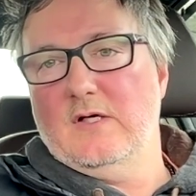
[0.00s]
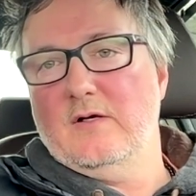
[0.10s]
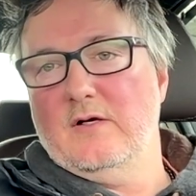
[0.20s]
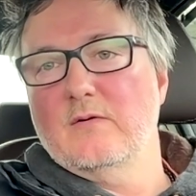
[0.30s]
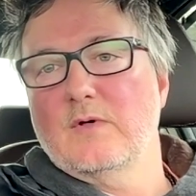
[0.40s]

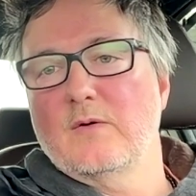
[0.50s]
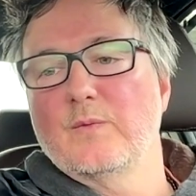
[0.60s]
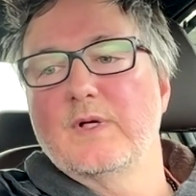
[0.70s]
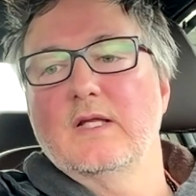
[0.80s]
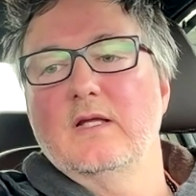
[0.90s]
and
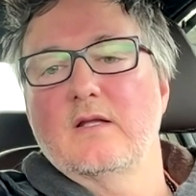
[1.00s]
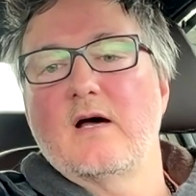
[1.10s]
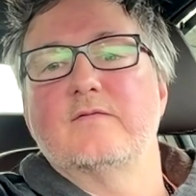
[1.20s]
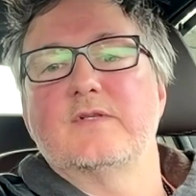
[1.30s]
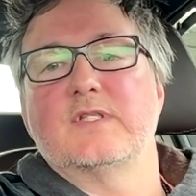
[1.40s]
are
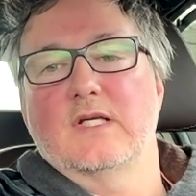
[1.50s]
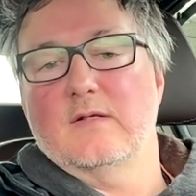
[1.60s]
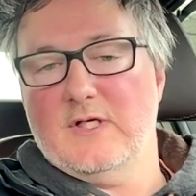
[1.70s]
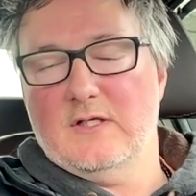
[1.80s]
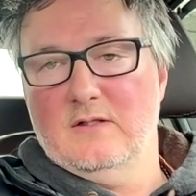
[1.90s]
really love
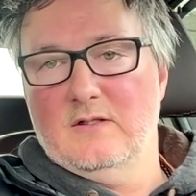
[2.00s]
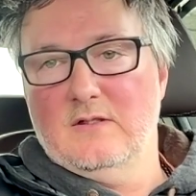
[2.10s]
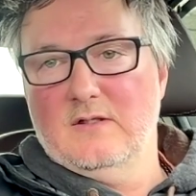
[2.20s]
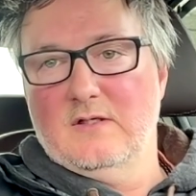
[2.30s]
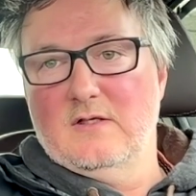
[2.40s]
cinema,